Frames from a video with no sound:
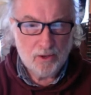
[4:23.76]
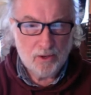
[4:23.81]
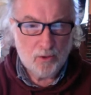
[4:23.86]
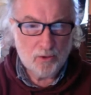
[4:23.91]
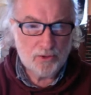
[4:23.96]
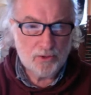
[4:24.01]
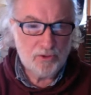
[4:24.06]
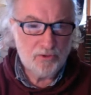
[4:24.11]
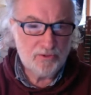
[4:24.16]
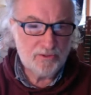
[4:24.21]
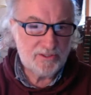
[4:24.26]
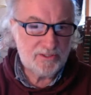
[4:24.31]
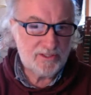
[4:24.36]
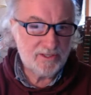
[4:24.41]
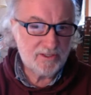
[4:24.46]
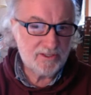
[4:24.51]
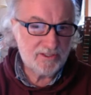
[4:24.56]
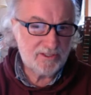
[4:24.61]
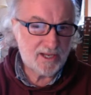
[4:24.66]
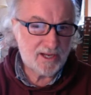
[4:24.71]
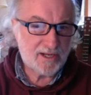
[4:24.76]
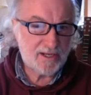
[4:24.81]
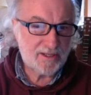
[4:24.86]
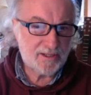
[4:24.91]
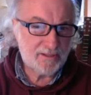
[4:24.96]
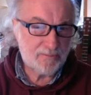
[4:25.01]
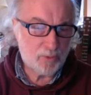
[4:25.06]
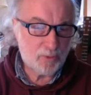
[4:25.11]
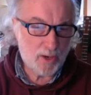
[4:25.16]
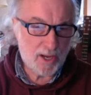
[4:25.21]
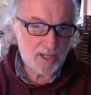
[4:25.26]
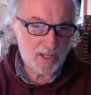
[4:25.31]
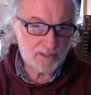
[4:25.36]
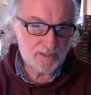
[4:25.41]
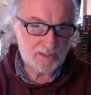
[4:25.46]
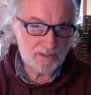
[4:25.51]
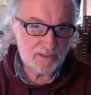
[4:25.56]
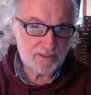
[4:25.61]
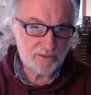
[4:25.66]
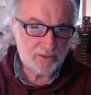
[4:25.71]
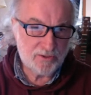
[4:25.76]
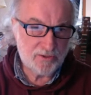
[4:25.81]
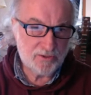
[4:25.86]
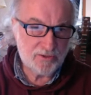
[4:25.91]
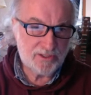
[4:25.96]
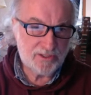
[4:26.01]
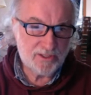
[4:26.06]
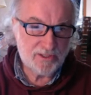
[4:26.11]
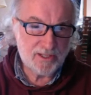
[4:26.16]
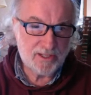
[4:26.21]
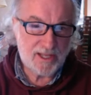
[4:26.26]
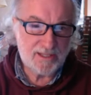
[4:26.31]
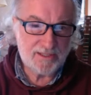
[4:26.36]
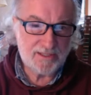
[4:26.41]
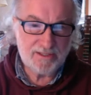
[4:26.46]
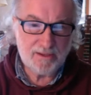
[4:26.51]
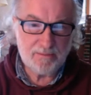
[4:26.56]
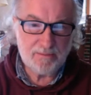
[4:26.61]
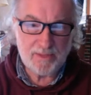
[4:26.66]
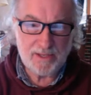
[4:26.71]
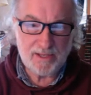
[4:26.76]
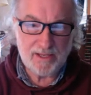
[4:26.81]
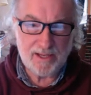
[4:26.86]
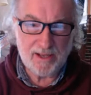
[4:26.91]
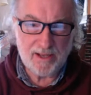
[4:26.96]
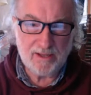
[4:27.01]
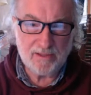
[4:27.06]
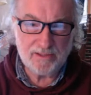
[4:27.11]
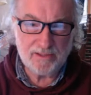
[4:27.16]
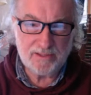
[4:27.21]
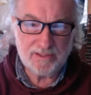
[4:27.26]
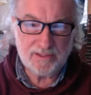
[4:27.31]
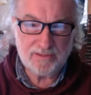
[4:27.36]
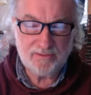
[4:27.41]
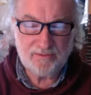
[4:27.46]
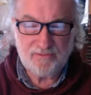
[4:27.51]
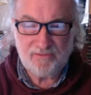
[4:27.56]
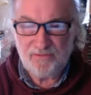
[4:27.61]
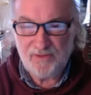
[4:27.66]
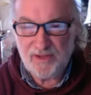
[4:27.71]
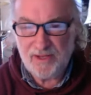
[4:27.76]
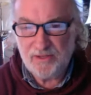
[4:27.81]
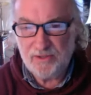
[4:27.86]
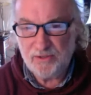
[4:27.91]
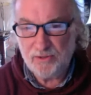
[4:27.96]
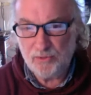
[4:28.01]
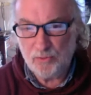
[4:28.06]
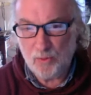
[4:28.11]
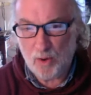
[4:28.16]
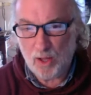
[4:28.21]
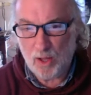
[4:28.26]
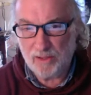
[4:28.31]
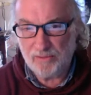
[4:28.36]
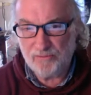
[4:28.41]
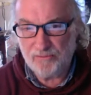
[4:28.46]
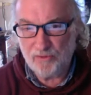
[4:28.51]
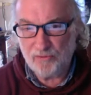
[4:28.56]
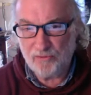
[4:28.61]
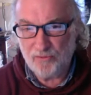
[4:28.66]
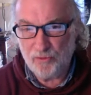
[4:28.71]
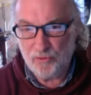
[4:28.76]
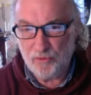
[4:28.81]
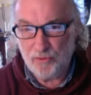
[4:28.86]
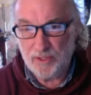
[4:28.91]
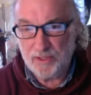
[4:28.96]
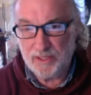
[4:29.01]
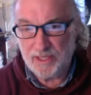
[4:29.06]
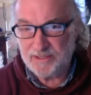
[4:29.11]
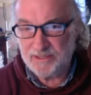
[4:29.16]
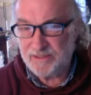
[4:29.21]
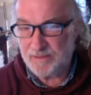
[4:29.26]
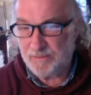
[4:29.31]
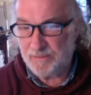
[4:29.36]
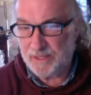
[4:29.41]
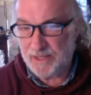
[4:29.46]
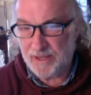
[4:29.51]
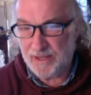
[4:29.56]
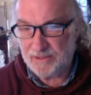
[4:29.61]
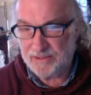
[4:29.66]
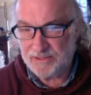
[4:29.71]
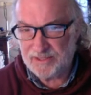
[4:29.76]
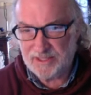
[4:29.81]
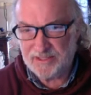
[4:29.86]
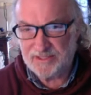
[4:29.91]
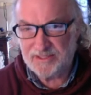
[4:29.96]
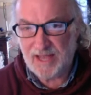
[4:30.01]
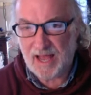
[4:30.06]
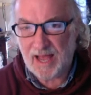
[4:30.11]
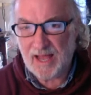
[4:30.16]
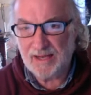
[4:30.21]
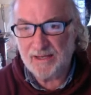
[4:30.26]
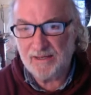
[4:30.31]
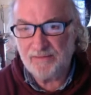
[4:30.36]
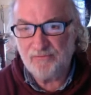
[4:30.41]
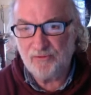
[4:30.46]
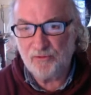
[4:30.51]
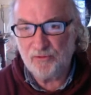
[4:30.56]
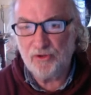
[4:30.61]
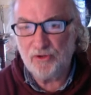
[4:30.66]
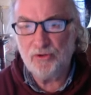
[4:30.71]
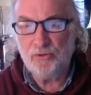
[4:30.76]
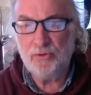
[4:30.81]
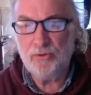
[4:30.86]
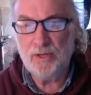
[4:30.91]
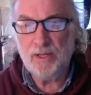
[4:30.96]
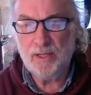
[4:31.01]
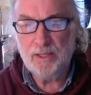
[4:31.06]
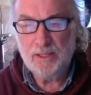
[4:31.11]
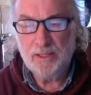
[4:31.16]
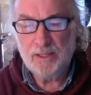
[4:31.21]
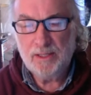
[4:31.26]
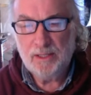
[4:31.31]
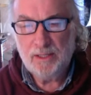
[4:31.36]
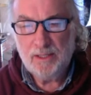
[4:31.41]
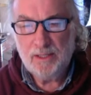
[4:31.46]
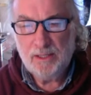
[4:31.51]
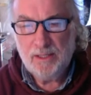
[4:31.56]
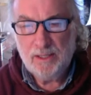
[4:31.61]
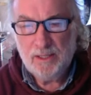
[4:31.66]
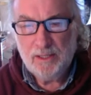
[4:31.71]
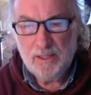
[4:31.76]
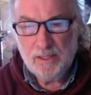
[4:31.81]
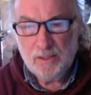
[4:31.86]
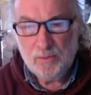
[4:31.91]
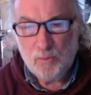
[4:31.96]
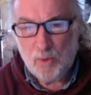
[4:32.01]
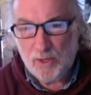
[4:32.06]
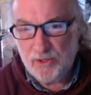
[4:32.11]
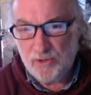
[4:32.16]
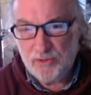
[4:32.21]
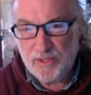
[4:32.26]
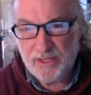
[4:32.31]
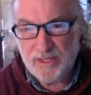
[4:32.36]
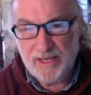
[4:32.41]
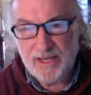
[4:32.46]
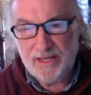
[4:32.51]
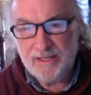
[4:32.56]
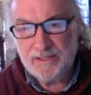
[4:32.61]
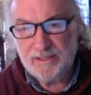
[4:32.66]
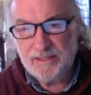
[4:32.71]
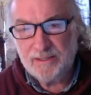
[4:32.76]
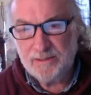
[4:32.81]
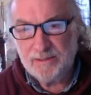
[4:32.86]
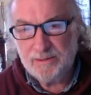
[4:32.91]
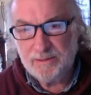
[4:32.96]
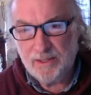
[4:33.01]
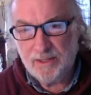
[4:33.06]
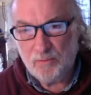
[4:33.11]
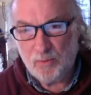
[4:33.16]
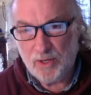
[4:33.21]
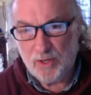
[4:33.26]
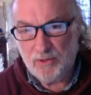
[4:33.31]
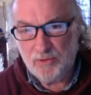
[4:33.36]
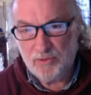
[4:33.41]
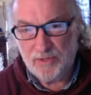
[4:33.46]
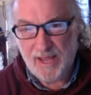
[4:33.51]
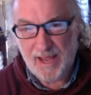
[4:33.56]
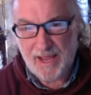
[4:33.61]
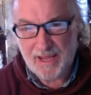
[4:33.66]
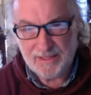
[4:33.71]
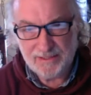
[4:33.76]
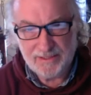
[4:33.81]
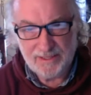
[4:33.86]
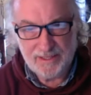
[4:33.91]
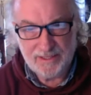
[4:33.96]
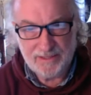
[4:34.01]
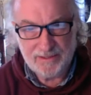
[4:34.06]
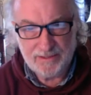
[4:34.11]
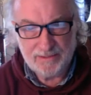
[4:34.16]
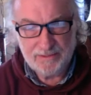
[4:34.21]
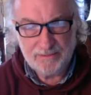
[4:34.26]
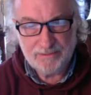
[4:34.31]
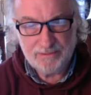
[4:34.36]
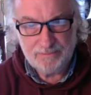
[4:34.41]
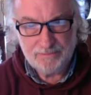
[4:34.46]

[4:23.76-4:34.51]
Or do you still suck at the breast? Do you still let somebody else feed you all of your food and let somebody else decide for you what you can eat and what you can't eat?